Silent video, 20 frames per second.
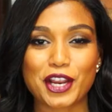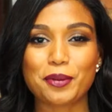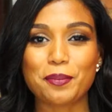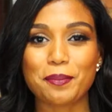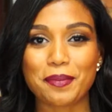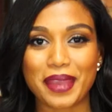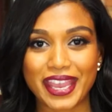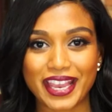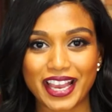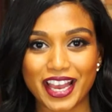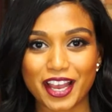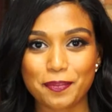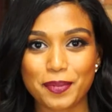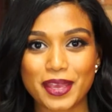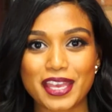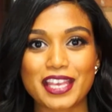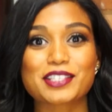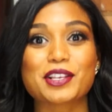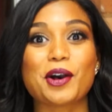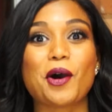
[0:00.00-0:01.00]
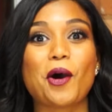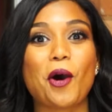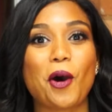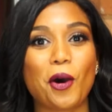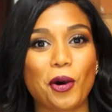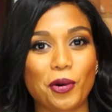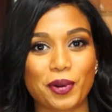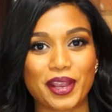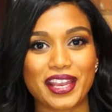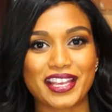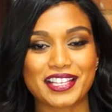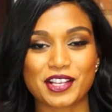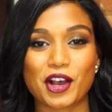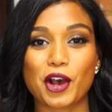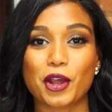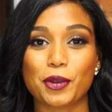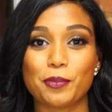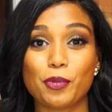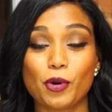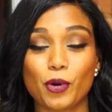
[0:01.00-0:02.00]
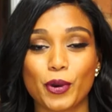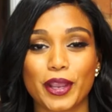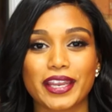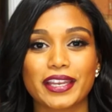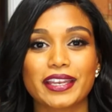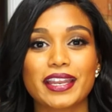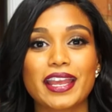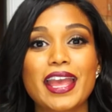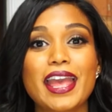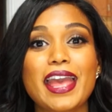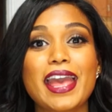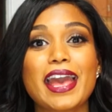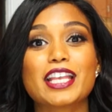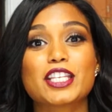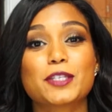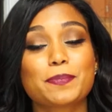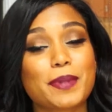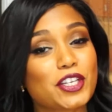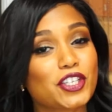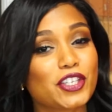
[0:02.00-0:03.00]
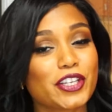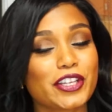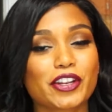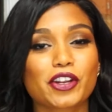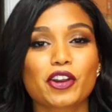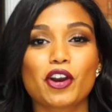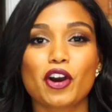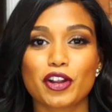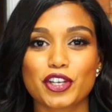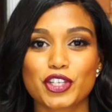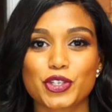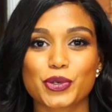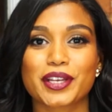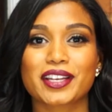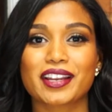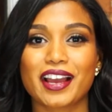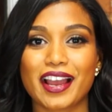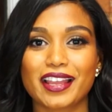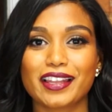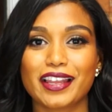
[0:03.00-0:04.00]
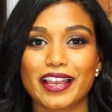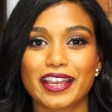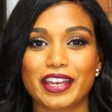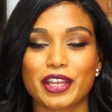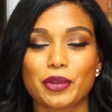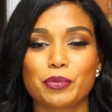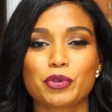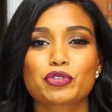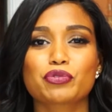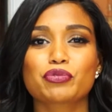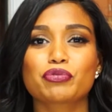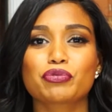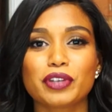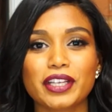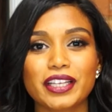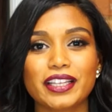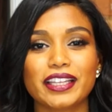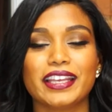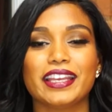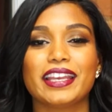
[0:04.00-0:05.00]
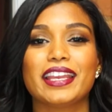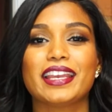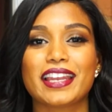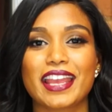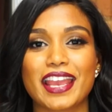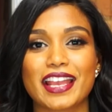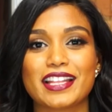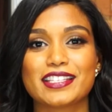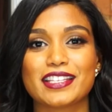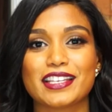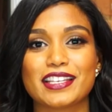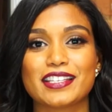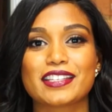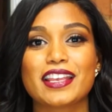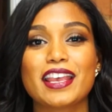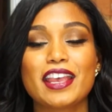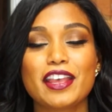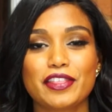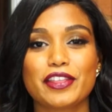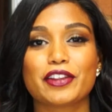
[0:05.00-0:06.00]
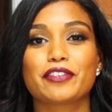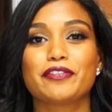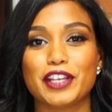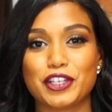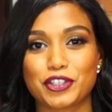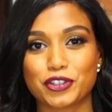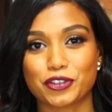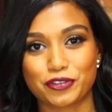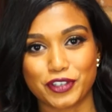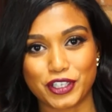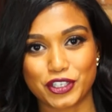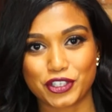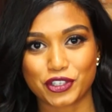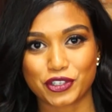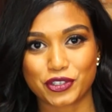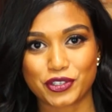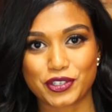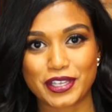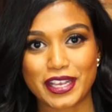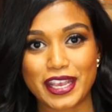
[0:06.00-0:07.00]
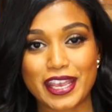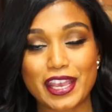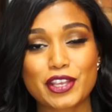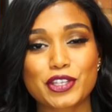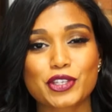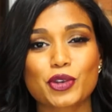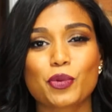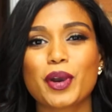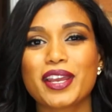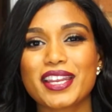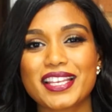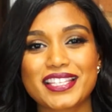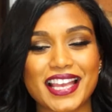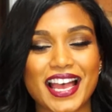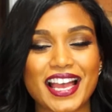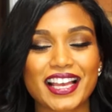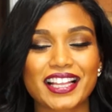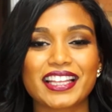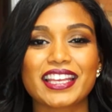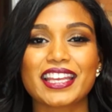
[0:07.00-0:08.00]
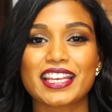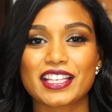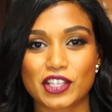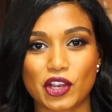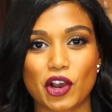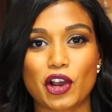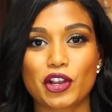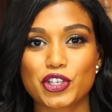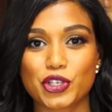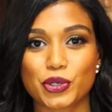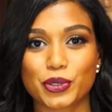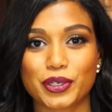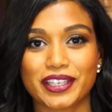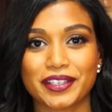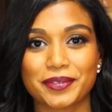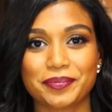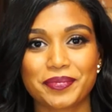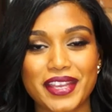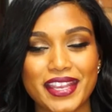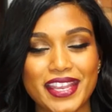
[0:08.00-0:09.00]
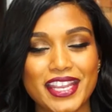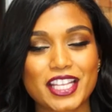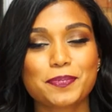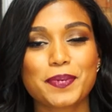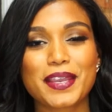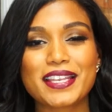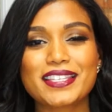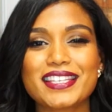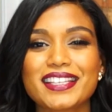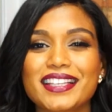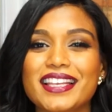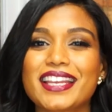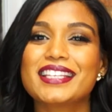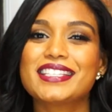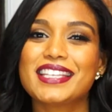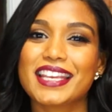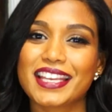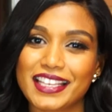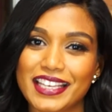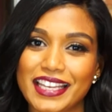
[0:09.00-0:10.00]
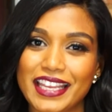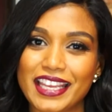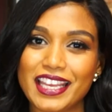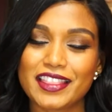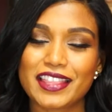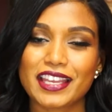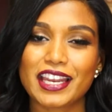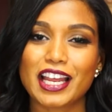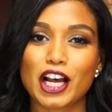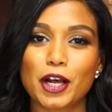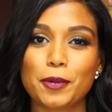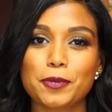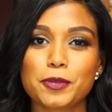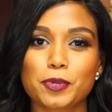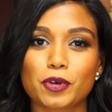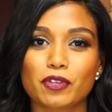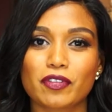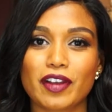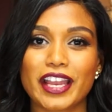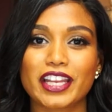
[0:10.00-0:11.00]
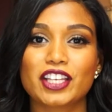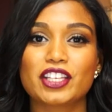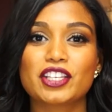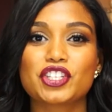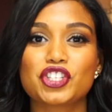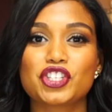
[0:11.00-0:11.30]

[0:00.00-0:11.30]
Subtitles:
their makeup is always on point, especially their contouring and highlighting, which really enhances their facial features. So what exactly is contouring? It's basically a technique that helps provide